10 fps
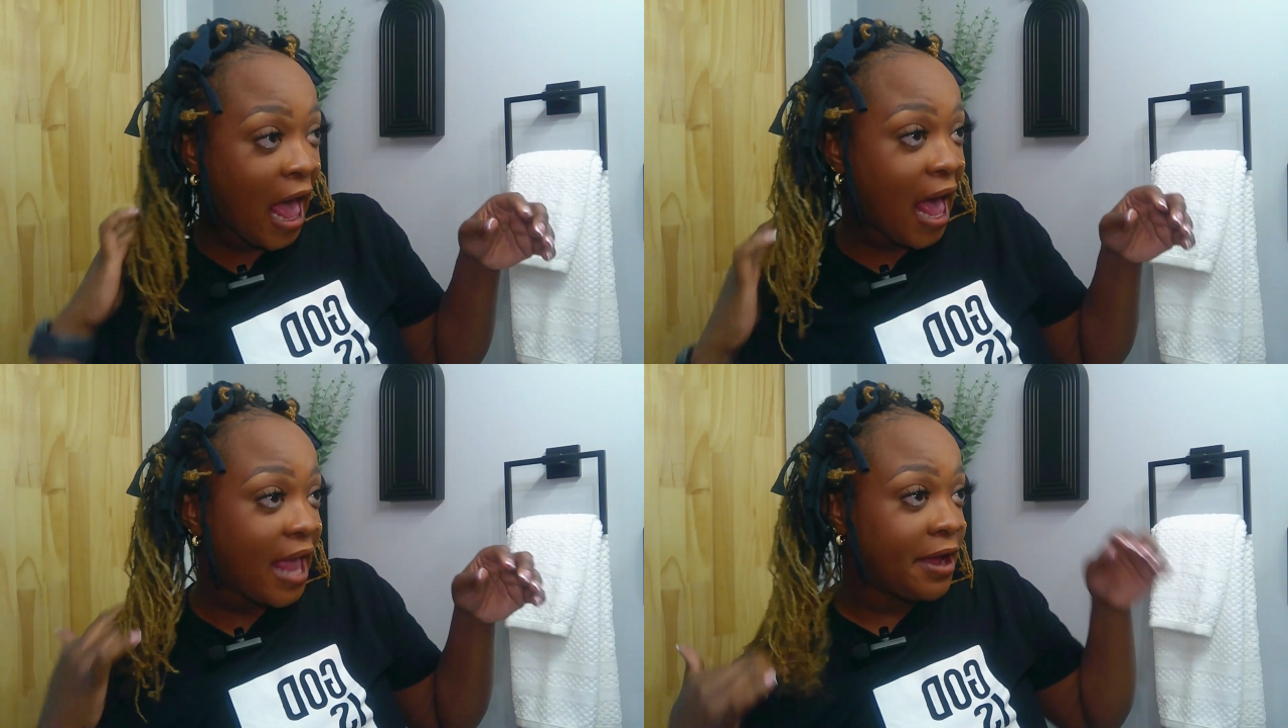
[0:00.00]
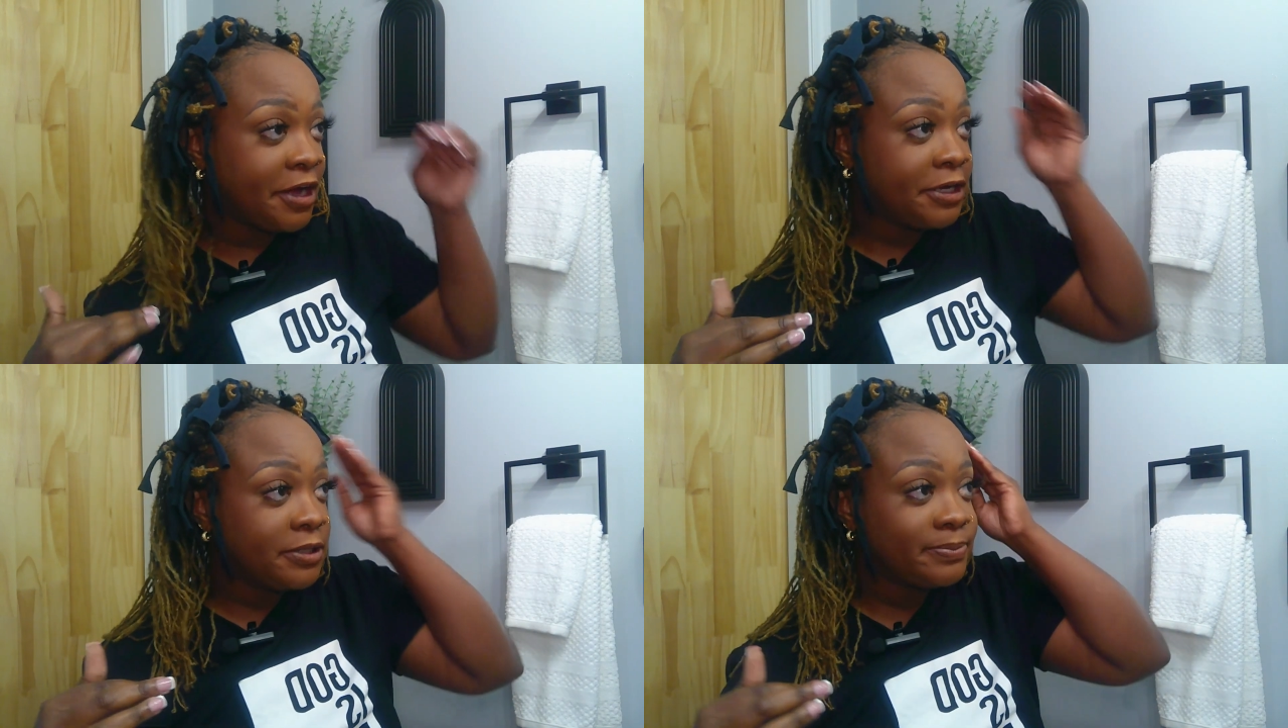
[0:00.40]

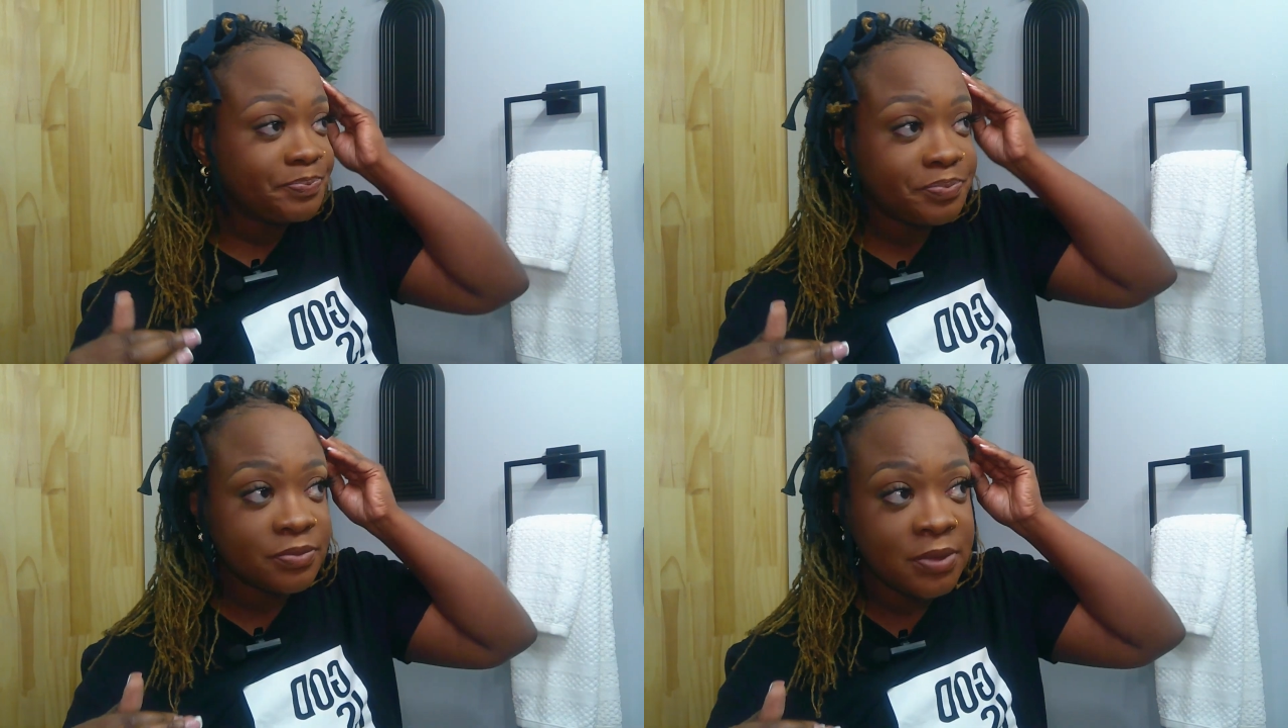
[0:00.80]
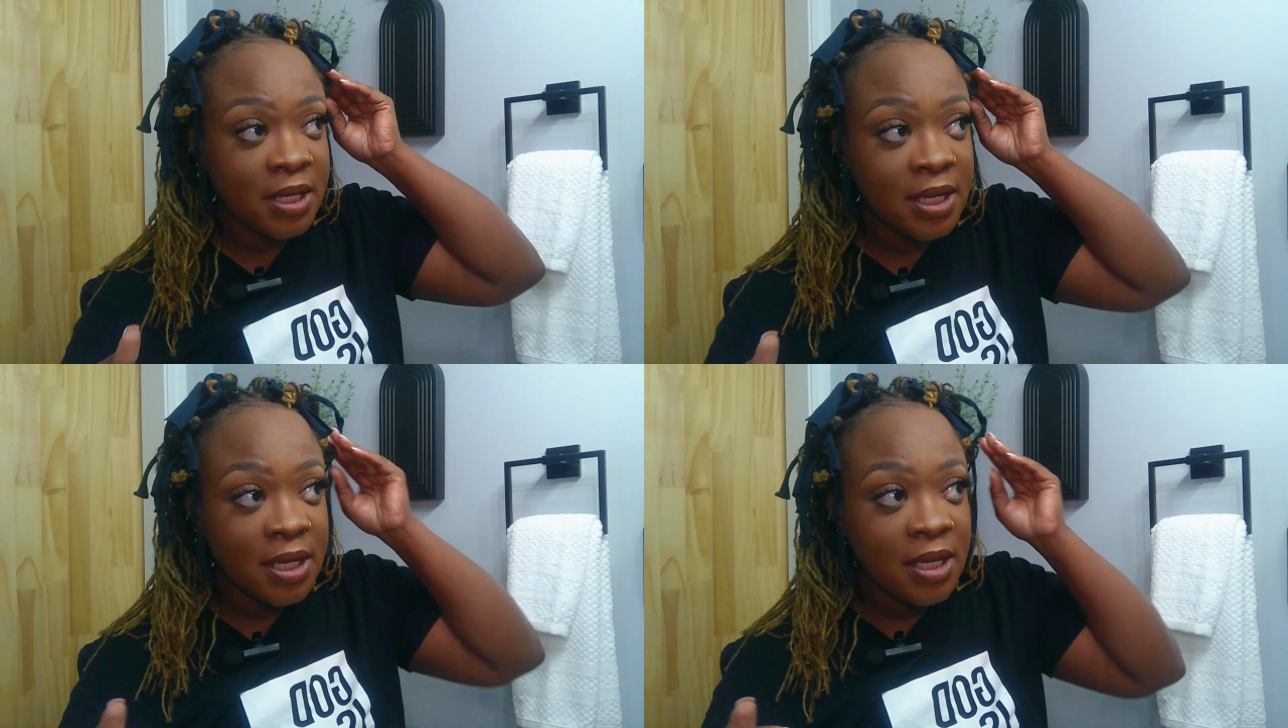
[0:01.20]
I
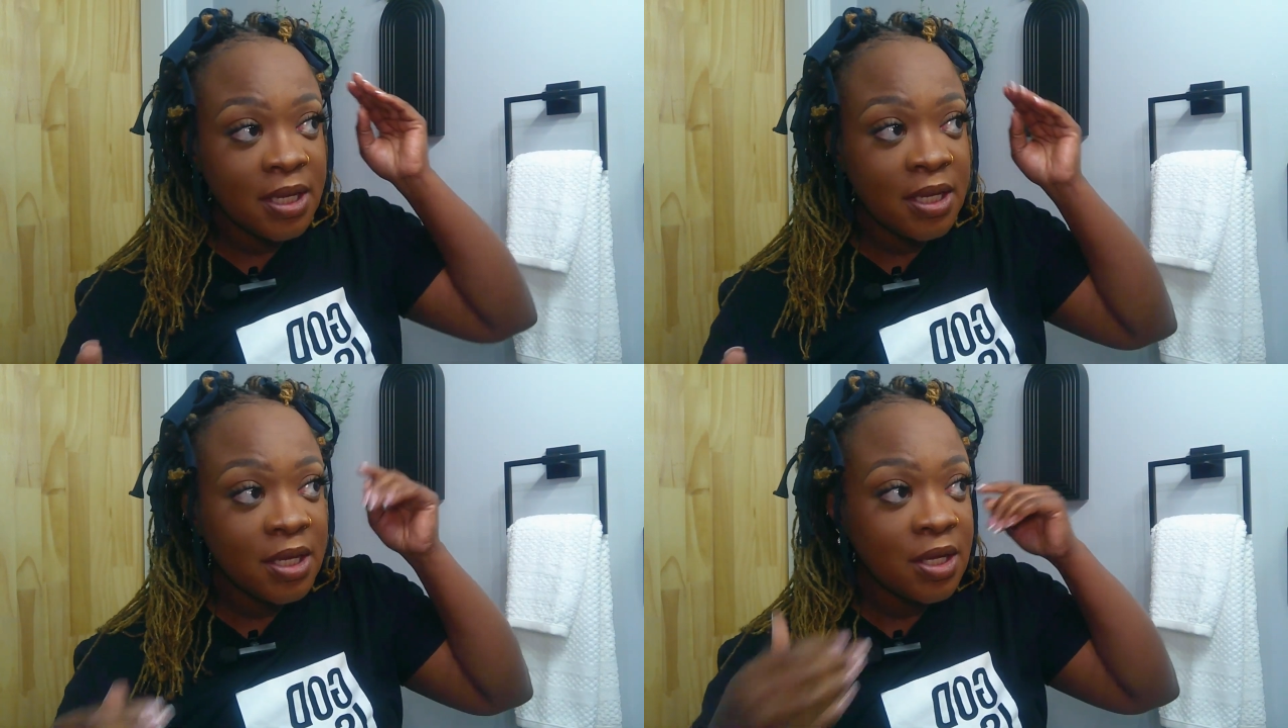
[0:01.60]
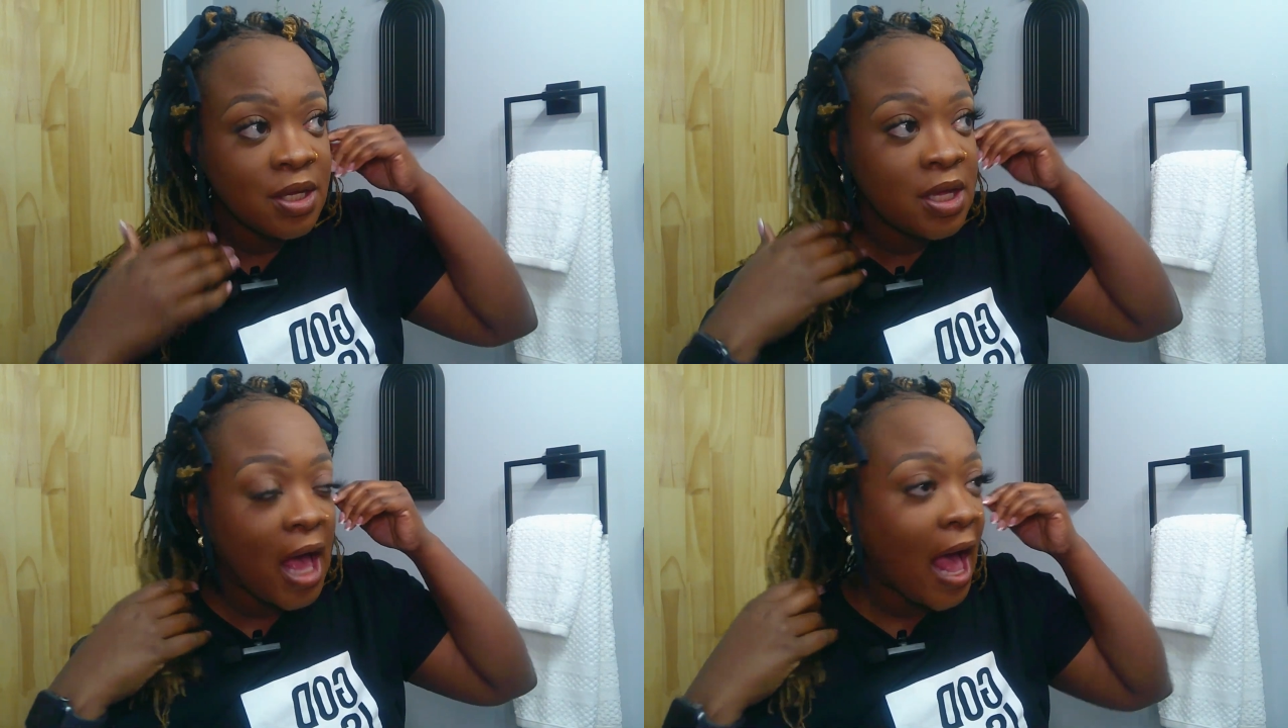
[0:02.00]

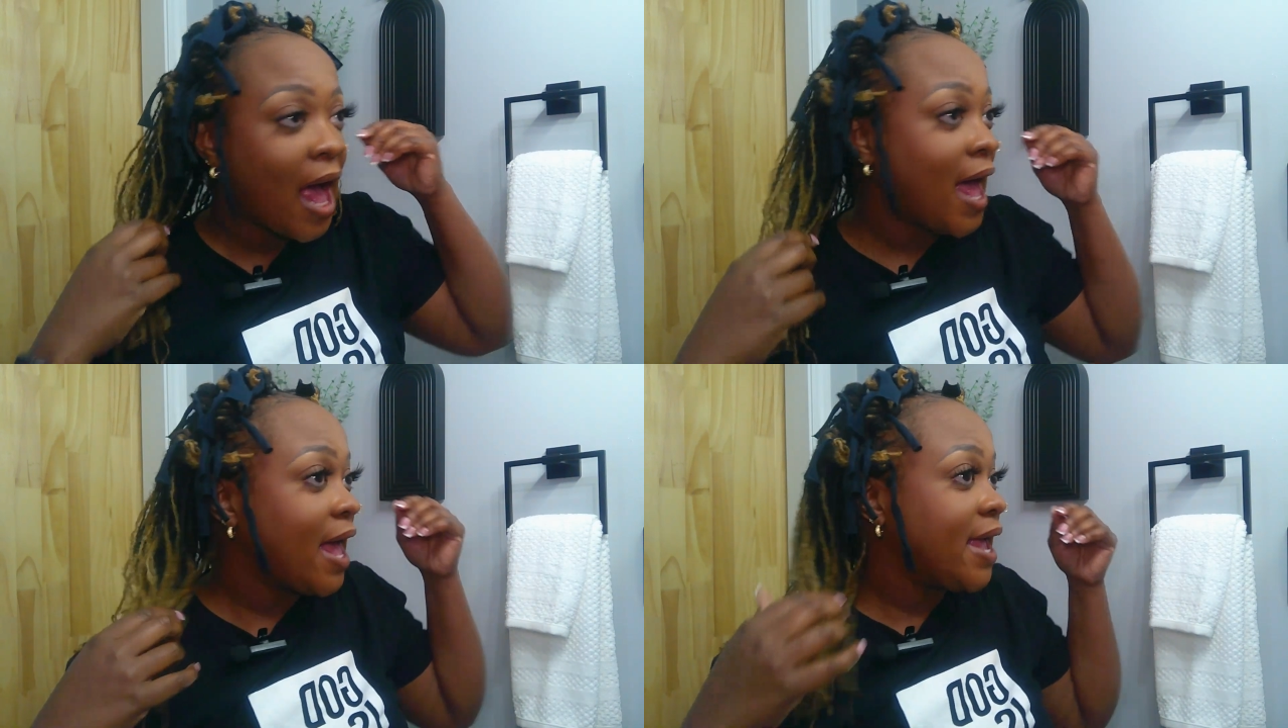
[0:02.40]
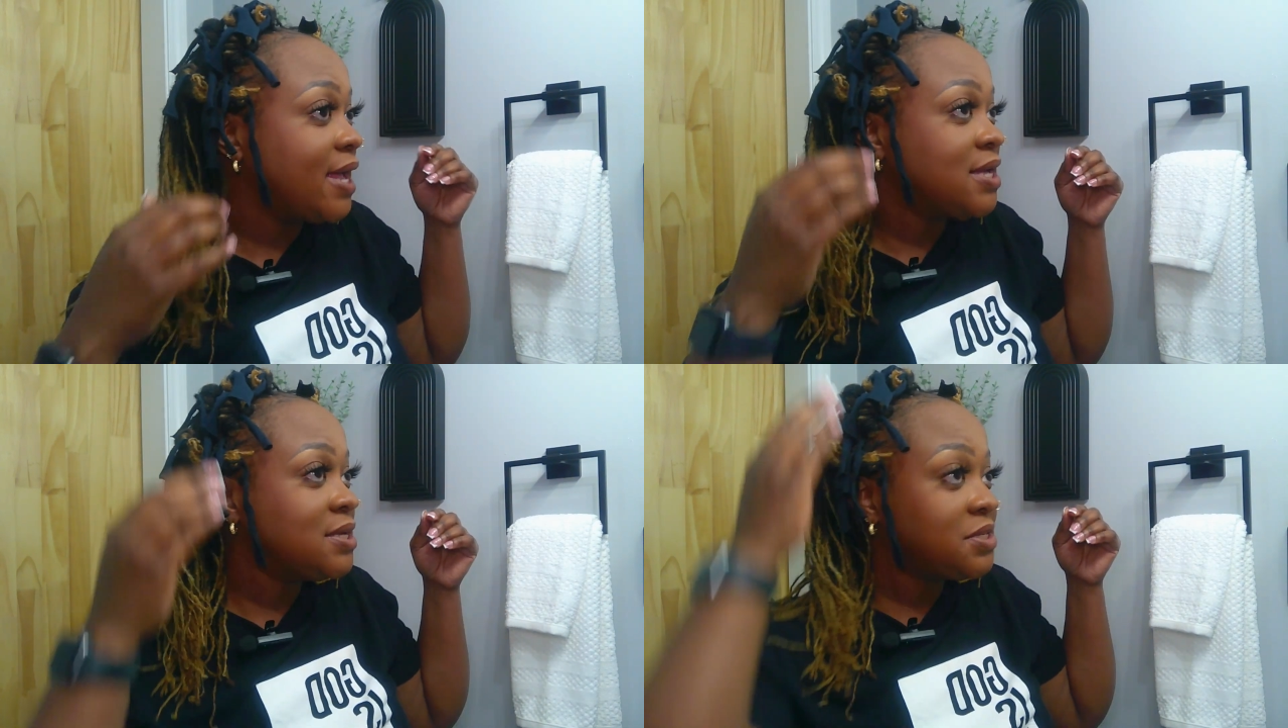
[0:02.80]

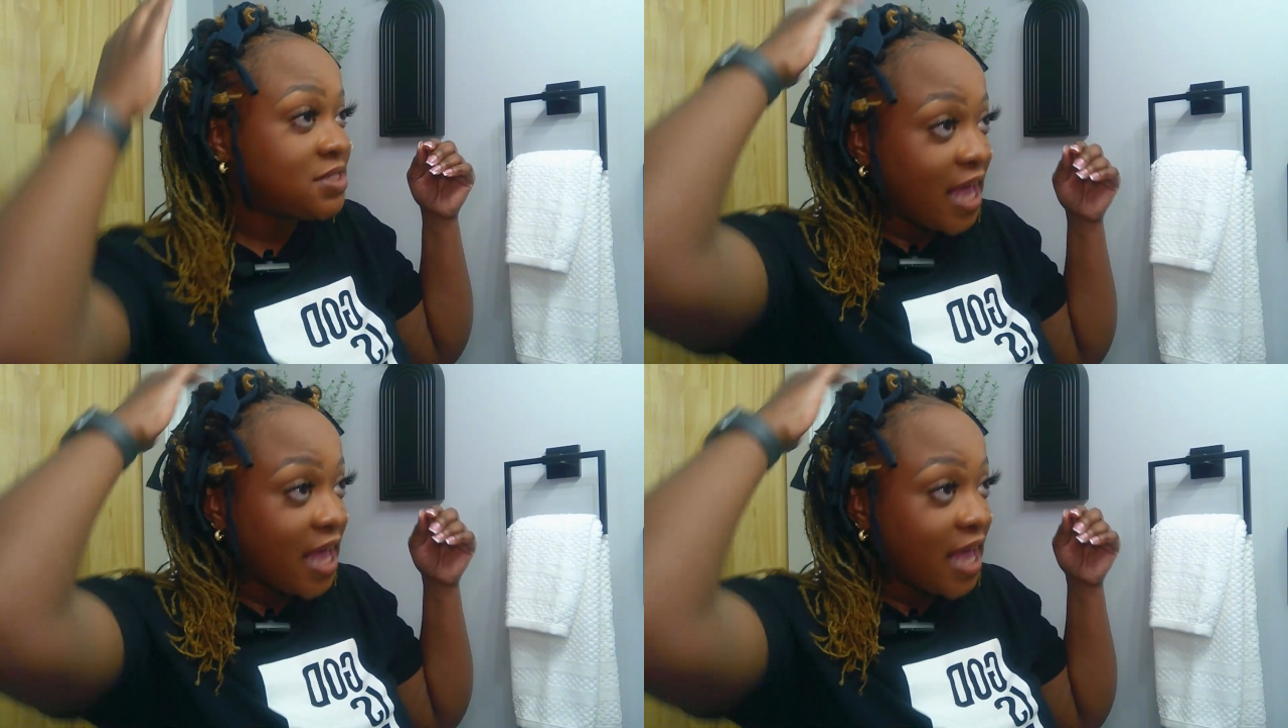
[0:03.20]
I